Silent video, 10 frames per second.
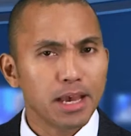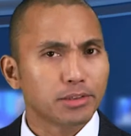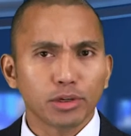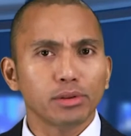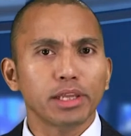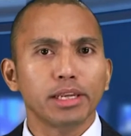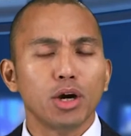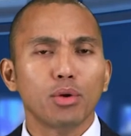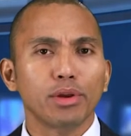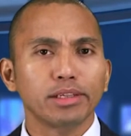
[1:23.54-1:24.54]
Certainly
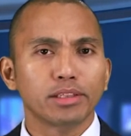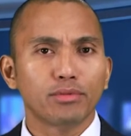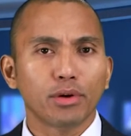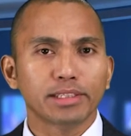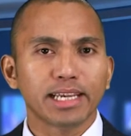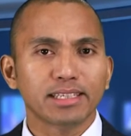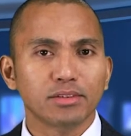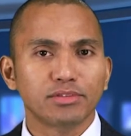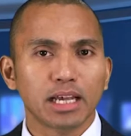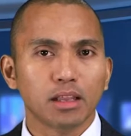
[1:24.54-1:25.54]
no reason for
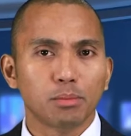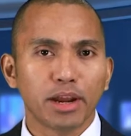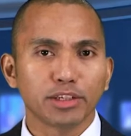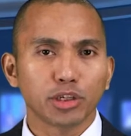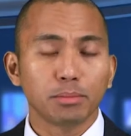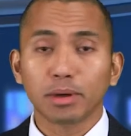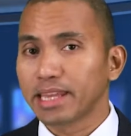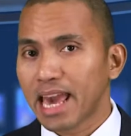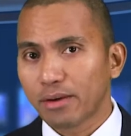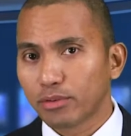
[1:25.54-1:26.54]
excessive celebration, but
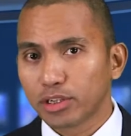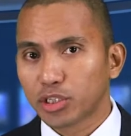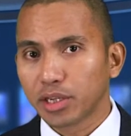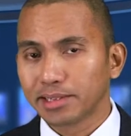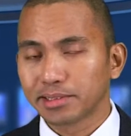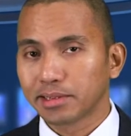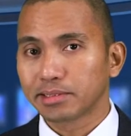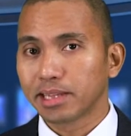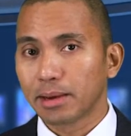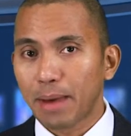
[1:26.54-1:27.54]
the average isn't a
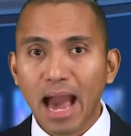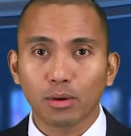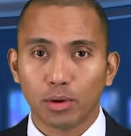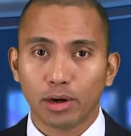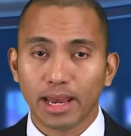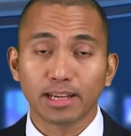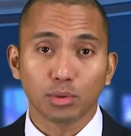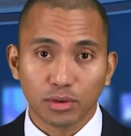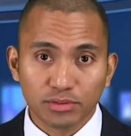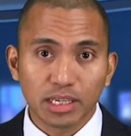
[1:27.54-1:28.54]
step backward, as
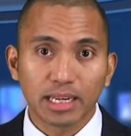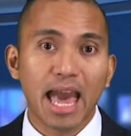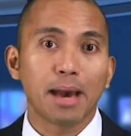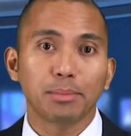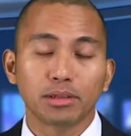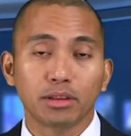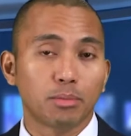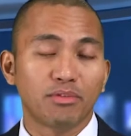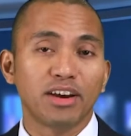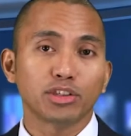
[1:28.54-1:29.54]
we've seen happen to the
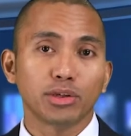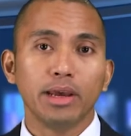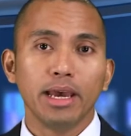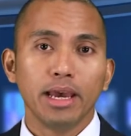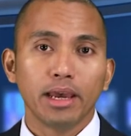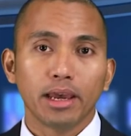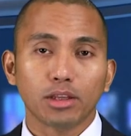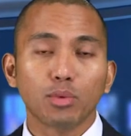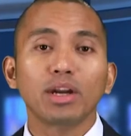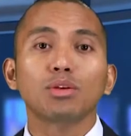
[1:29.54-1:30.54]
profession in
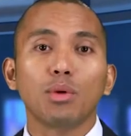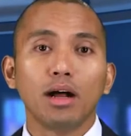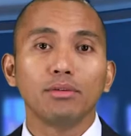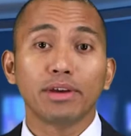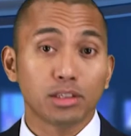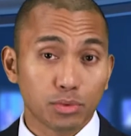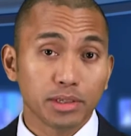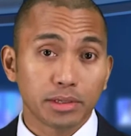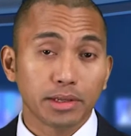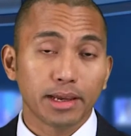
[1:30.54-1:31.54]
2012 and as
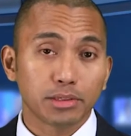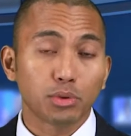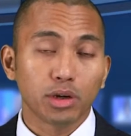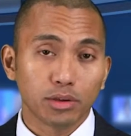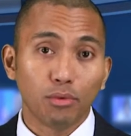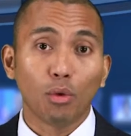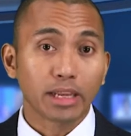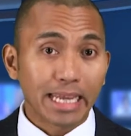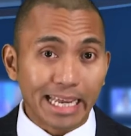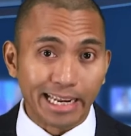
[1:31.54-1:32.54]
recent as
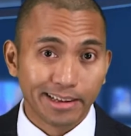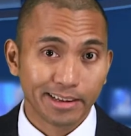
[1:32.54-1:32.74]
2014.